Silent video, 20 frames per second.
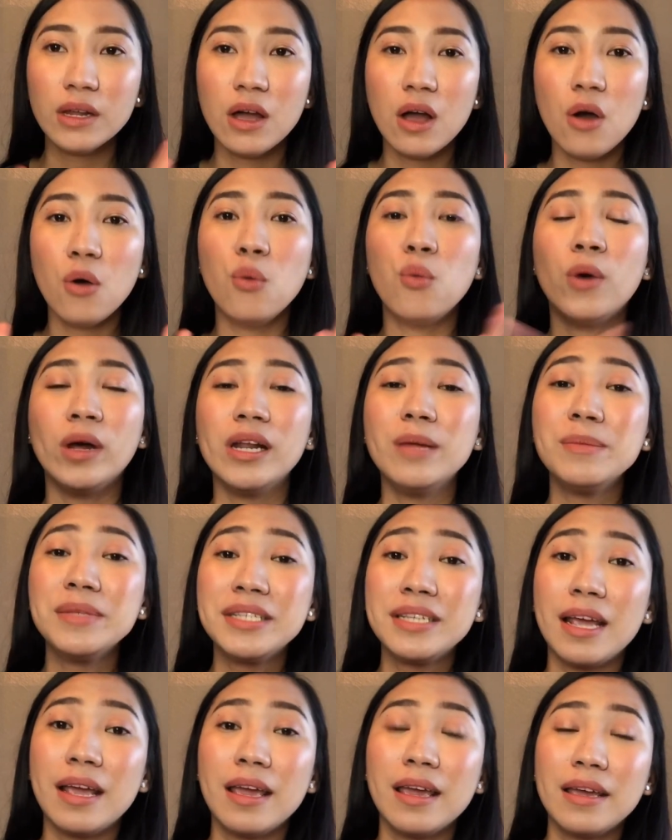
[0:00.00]
What I'm
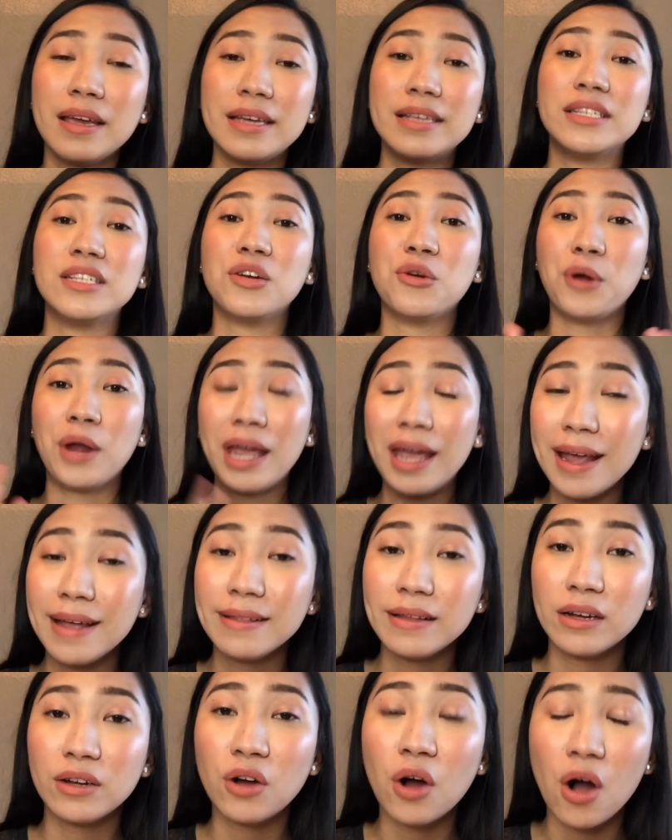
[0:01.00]
saying is create
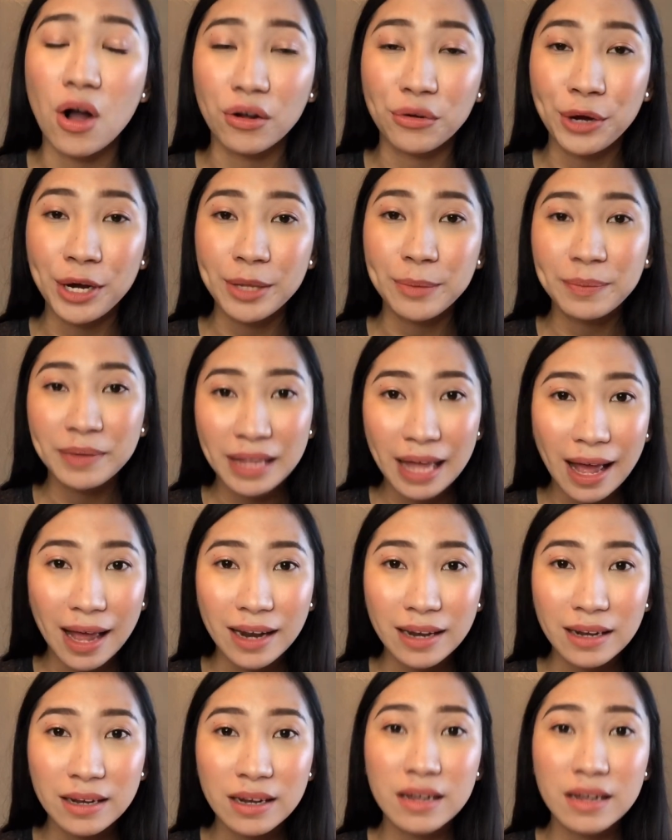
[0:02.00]
a concrete plan,